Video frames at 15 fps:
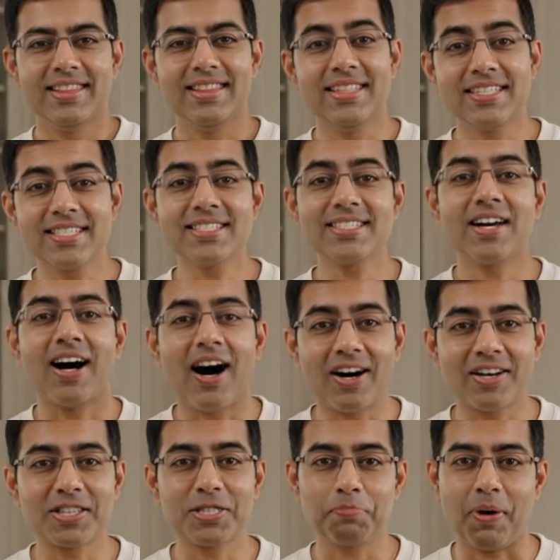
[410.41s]
This is the
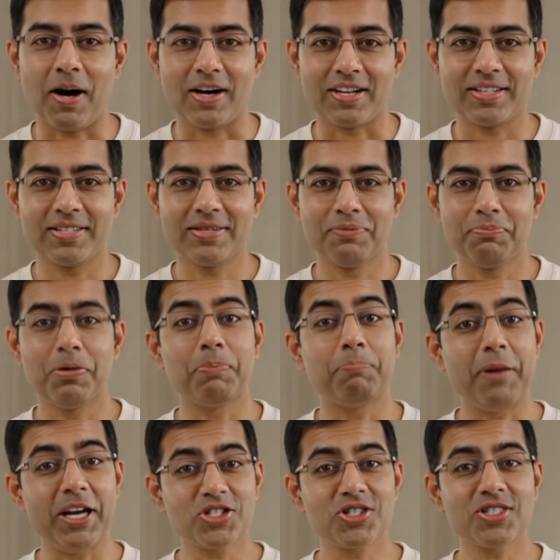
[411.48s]
hardest part, but
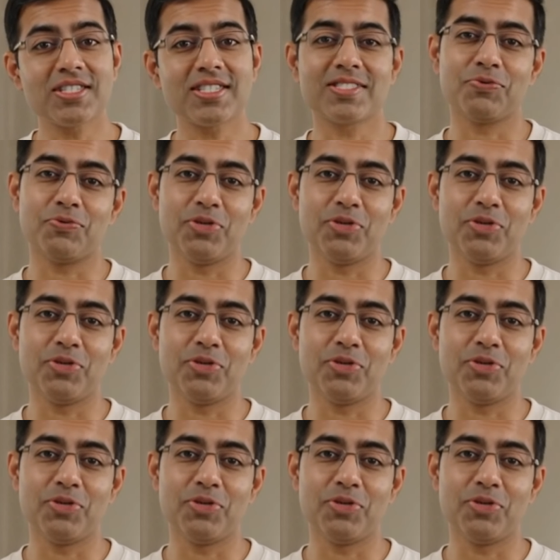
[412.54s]
patience is a